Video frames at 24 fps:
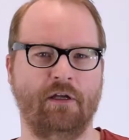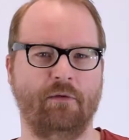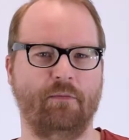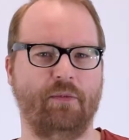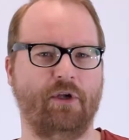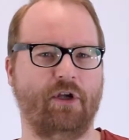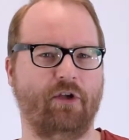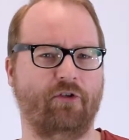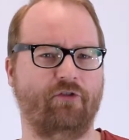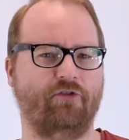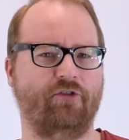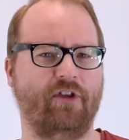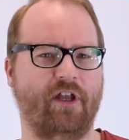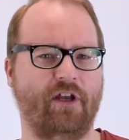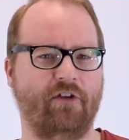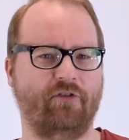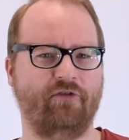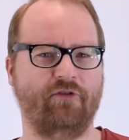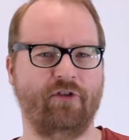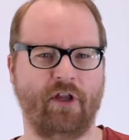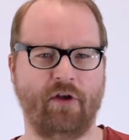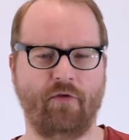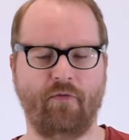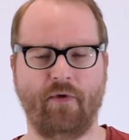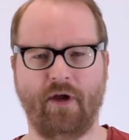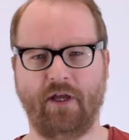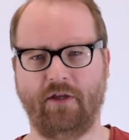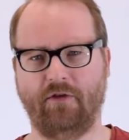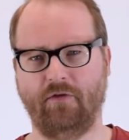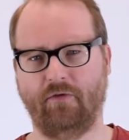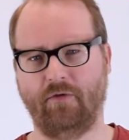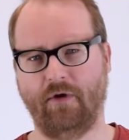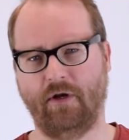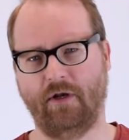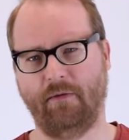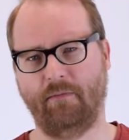because that is not a way to
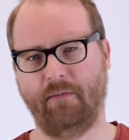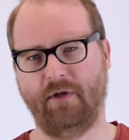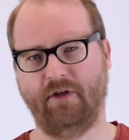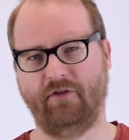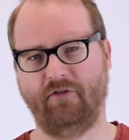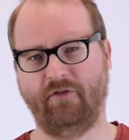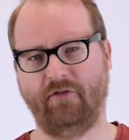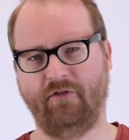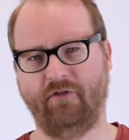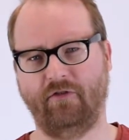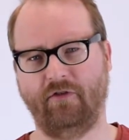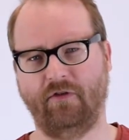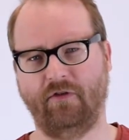run a business.